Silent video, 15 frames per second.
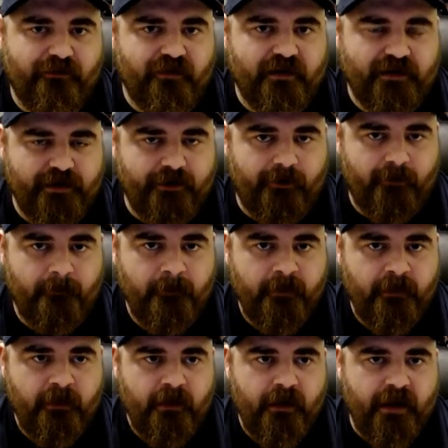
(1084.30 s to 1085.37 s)
the Year,
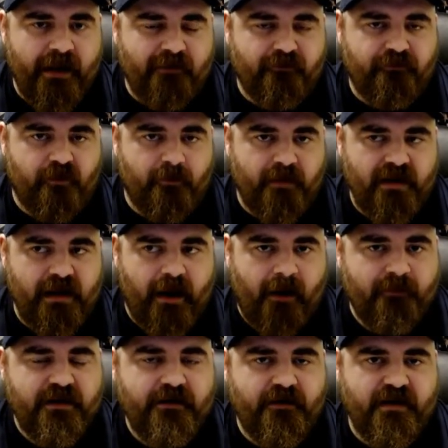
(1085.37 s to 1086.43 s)
and for me,
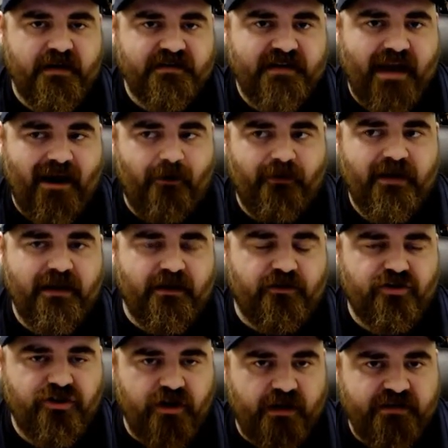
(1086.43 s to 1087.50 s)
I'm curious how he
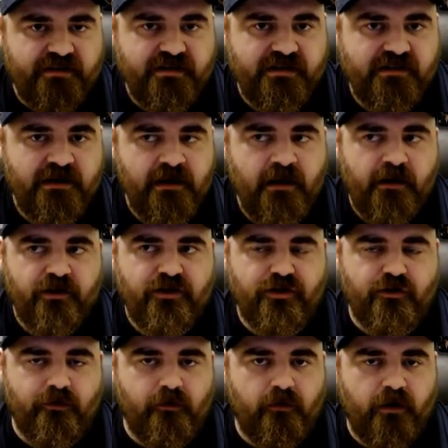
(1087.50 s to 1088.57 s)
adjusts
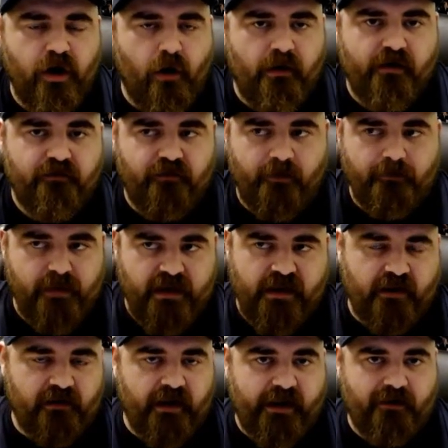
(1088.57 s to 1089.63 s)
to going from
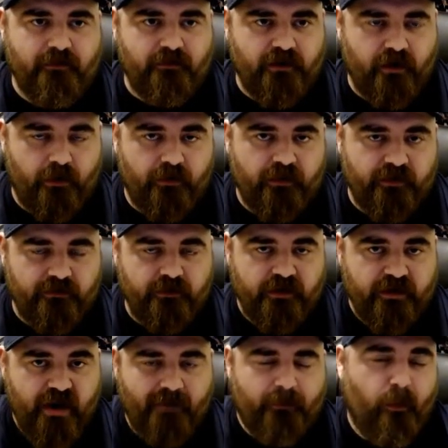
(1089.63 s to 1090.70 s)
being like you know the the
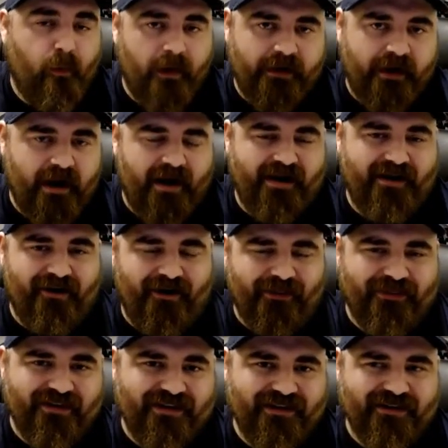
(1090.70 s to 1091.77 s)
number one guy on
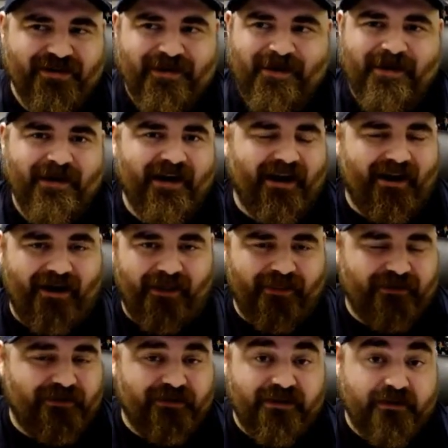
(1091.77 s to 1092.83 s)
the uh, on the,
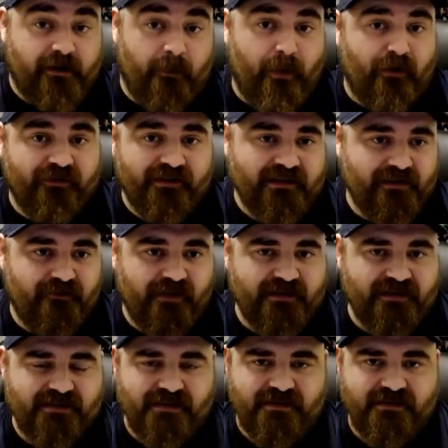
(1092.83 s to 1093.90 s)
the, opposing
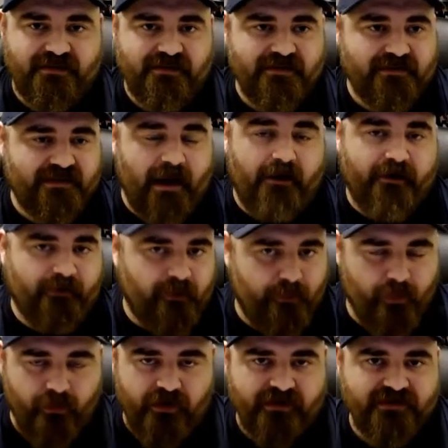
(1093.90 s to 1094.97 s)
defense's scouting
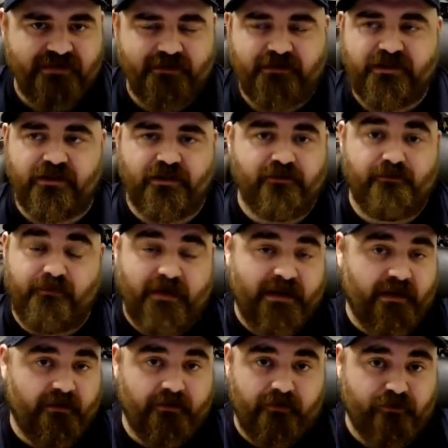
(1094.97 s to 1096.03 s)
report to
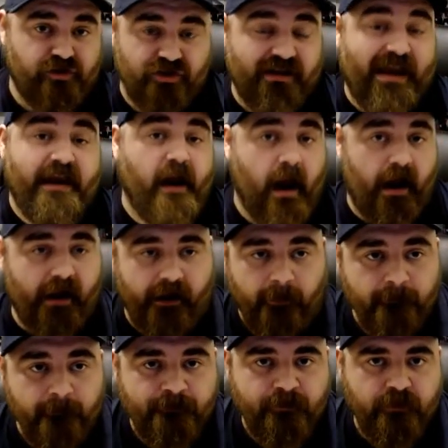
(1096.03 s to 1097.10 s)
being just a guy
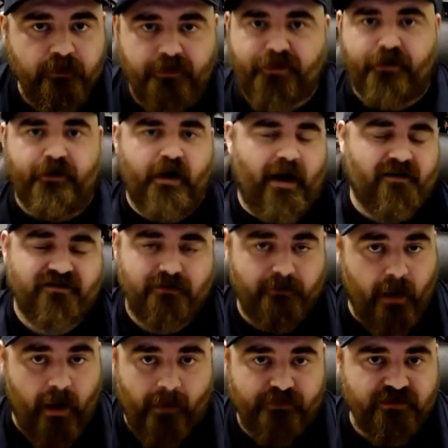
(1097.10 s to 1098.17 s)
third op
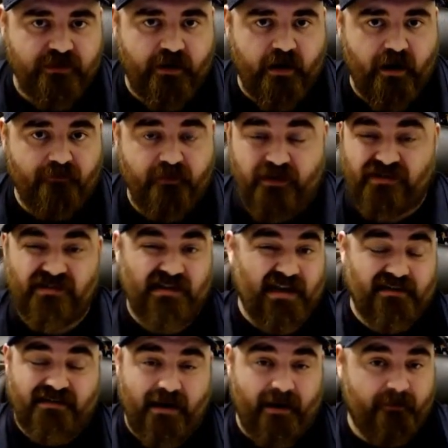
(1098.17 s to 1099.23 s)
option on offense
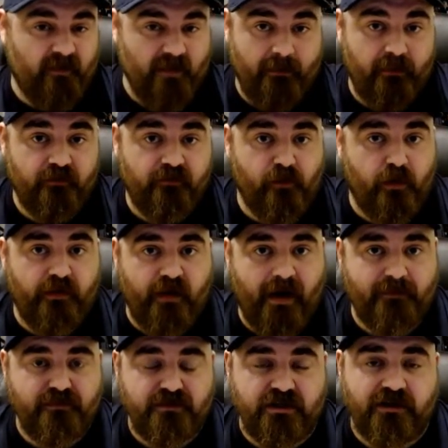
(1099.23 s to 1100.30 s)
at times maybe the fourth
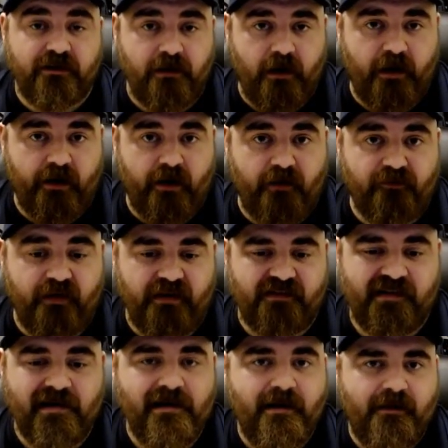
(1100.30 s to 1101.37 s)
option on offense
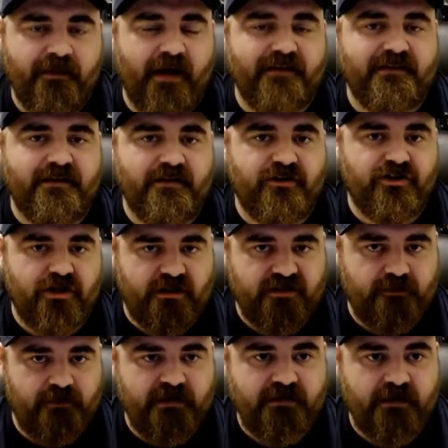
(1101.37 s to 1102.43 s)
that's an
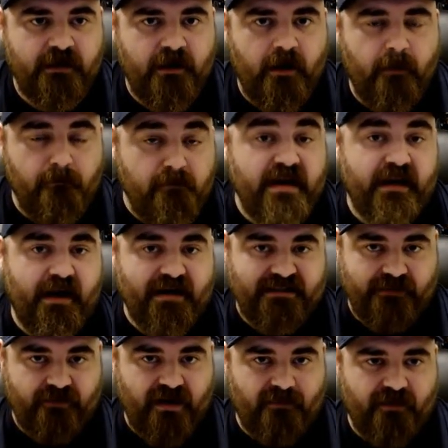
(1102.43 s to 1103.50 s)
adjustment many guys
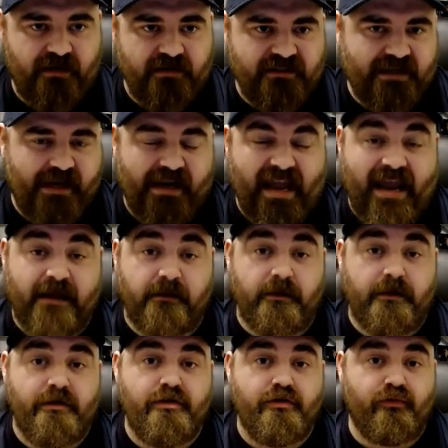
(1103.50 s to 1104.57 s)
have come to gonzaga and
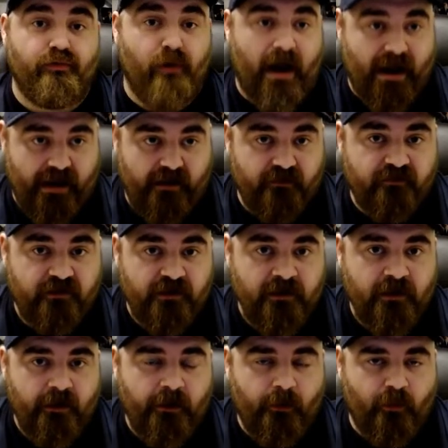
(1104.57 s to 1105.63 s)
thrived
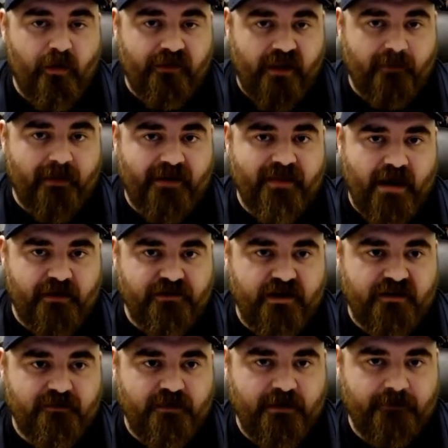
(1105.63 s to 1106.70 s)
when they made that
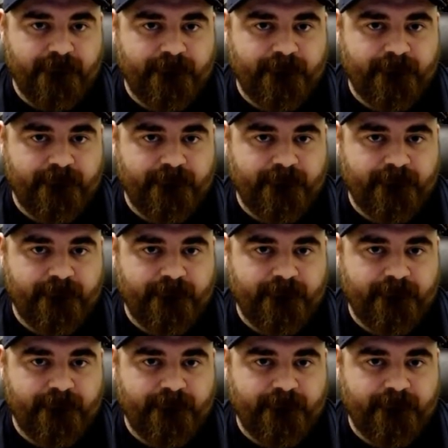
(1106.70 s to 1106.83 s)
adjustment